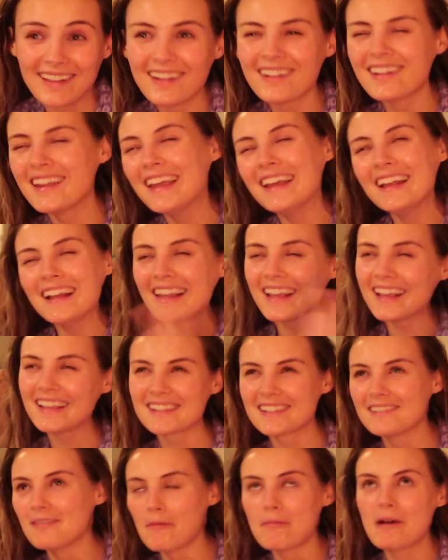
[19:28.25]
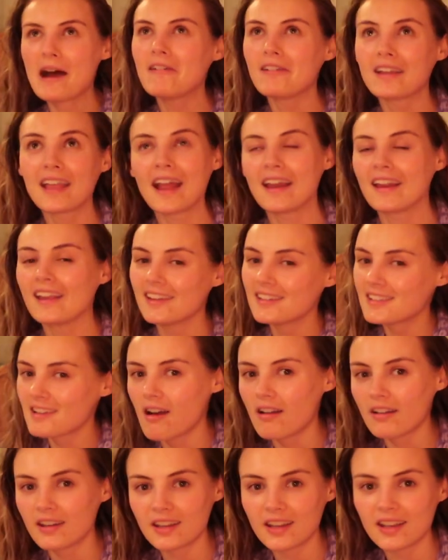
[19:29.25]
And healing isn't about getting it
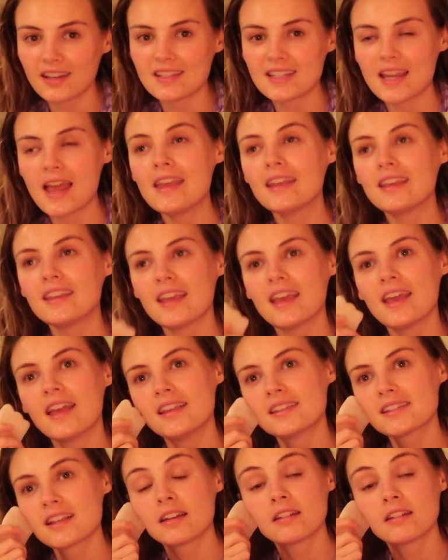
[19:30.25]
done. It can take years.